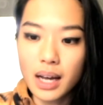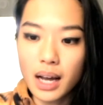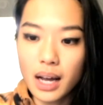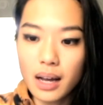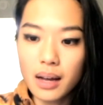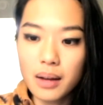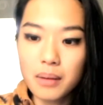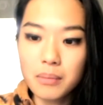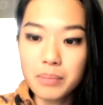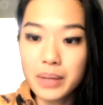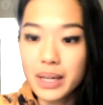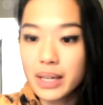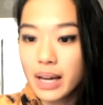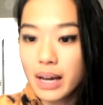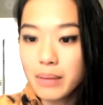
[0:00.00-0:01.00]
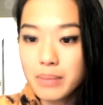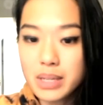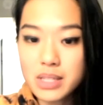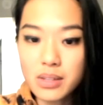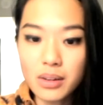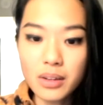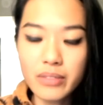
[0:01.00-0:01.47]
But I
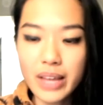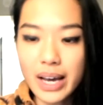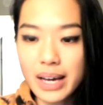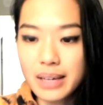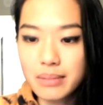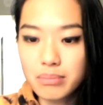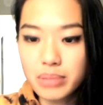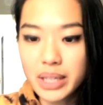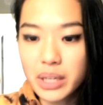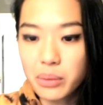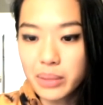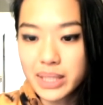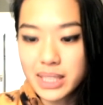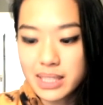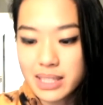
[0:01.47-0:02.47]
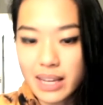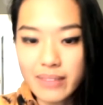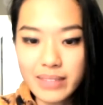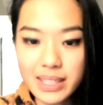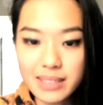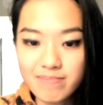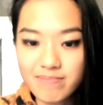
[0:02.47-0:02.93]
missed all of that, played queen
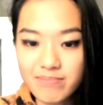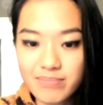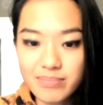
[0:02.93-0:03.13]
d7.